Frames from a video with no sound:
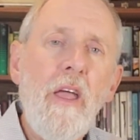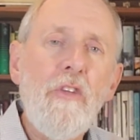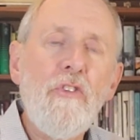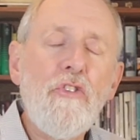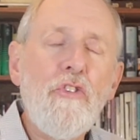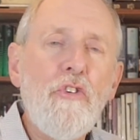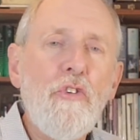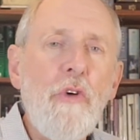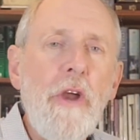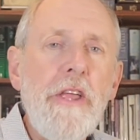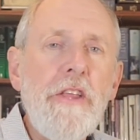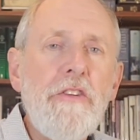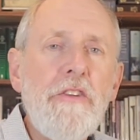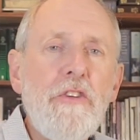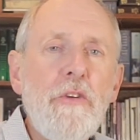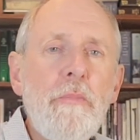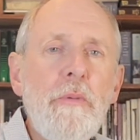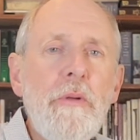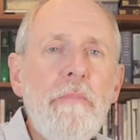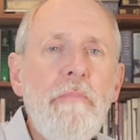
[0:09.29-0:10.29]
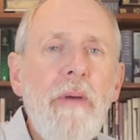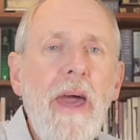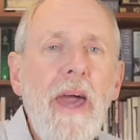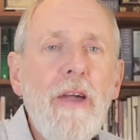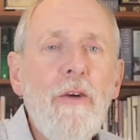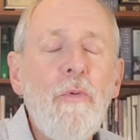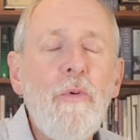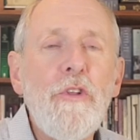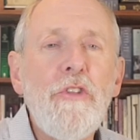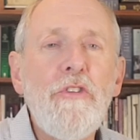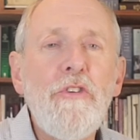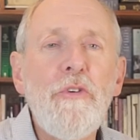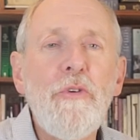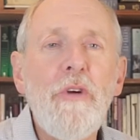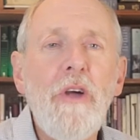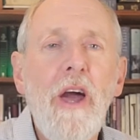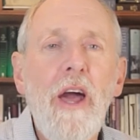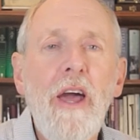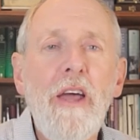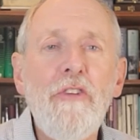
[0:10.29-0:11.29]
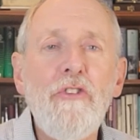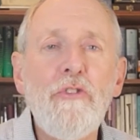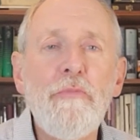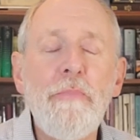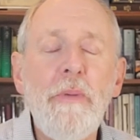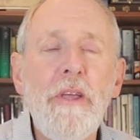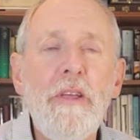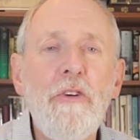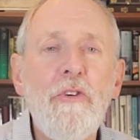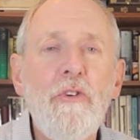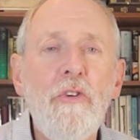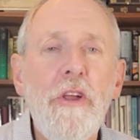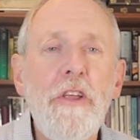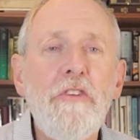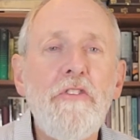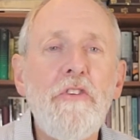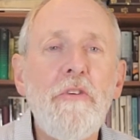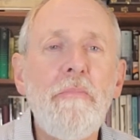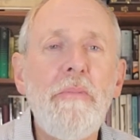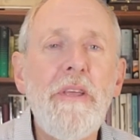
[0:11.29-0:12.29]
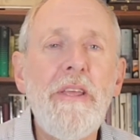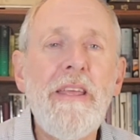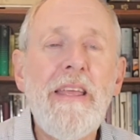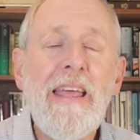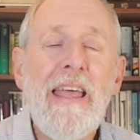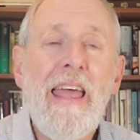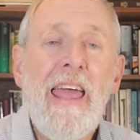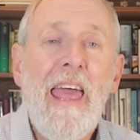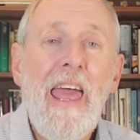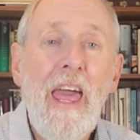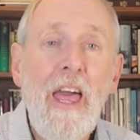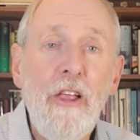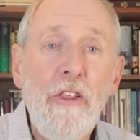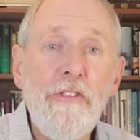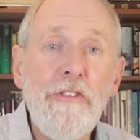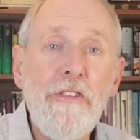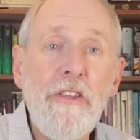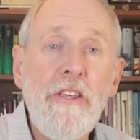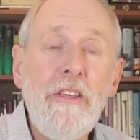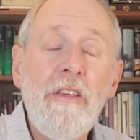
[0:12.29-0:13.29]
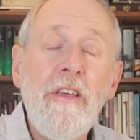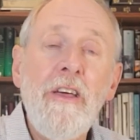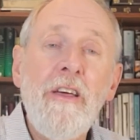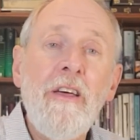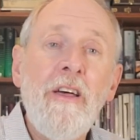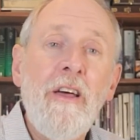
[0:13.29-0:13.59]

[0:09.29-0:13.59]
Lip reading: It's great to be back with you guys. Great to be healthy.